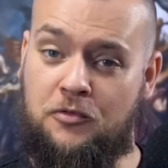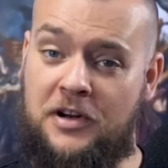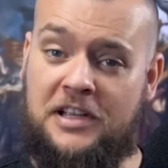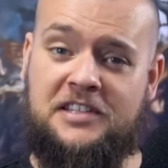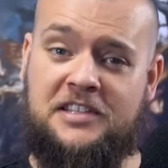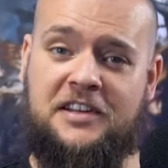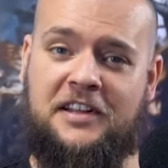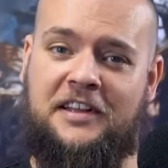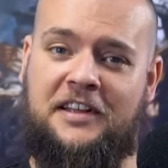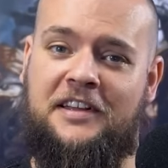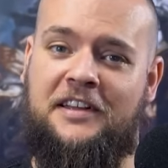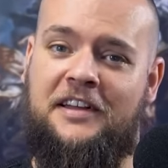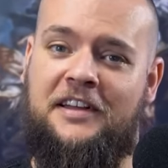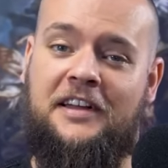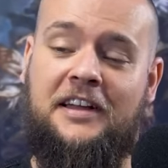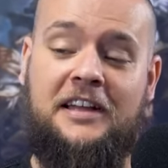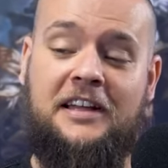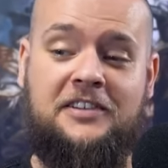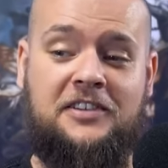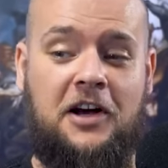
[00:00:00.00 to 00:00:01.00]
reasoning here
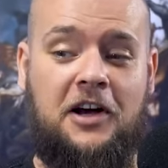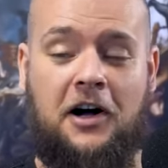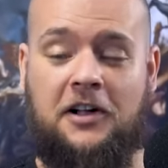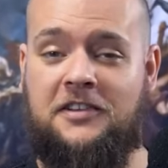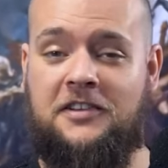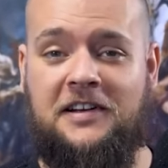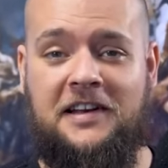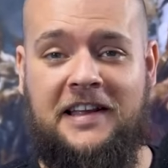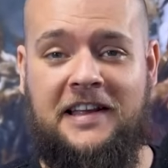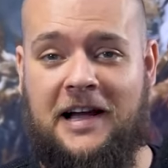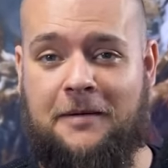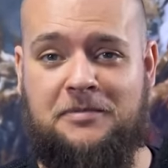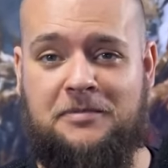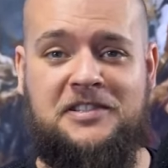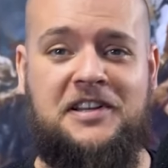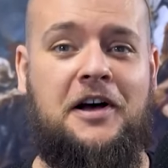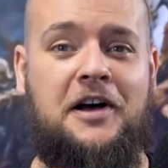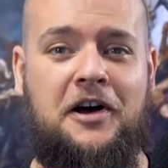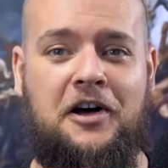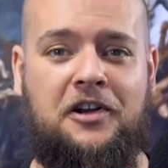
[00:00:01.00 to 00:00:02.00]
is utterly
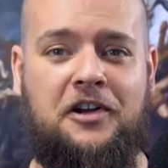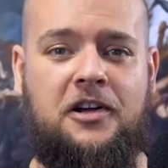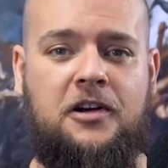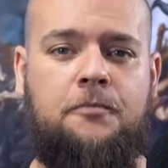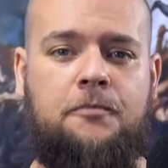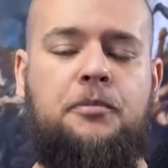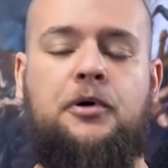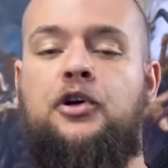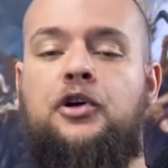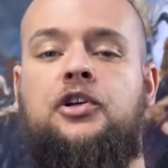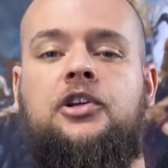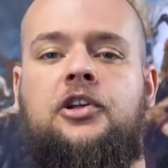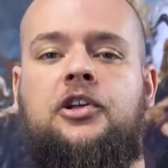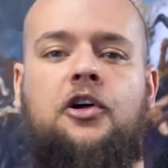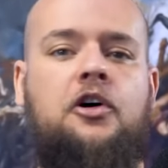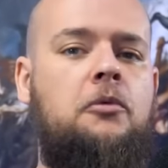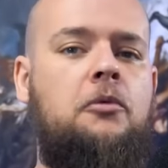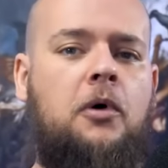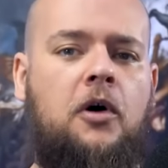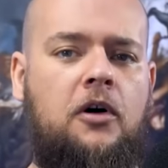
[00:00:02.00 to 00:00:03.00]
absurd. But you
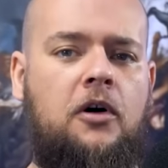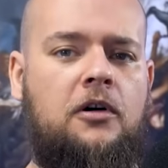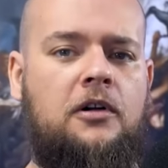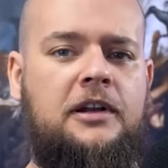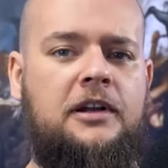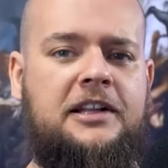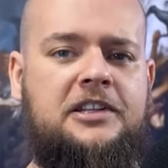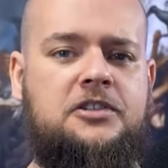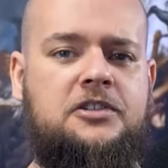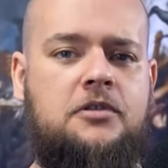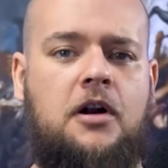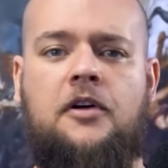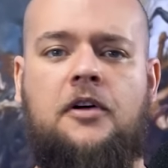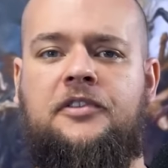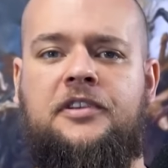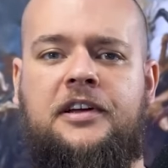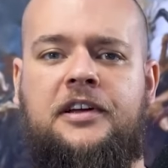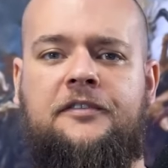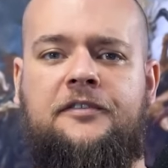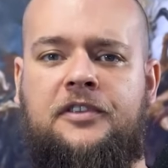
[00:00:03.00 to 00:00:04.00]
know what? Let's
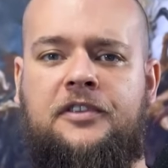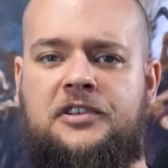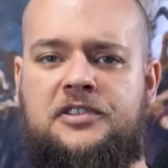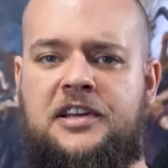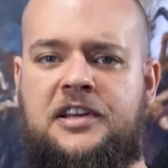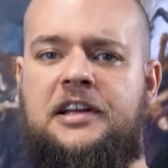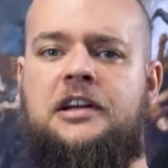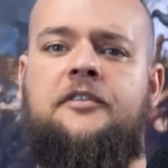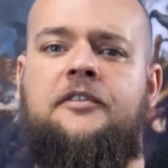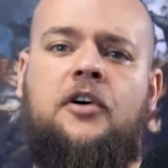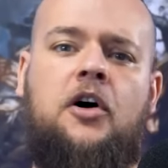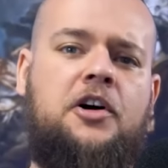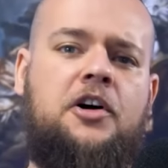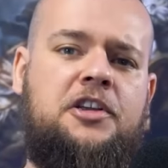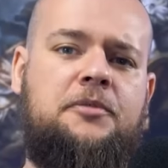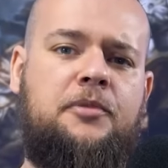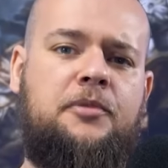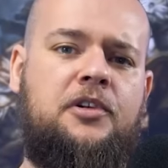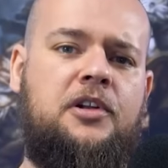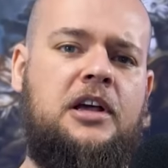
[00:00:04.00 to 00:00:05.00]
grant it for the sake of
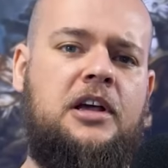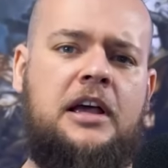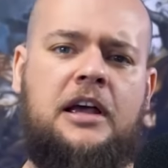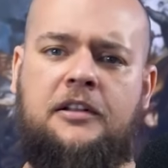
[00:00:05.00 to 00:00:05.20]
argument.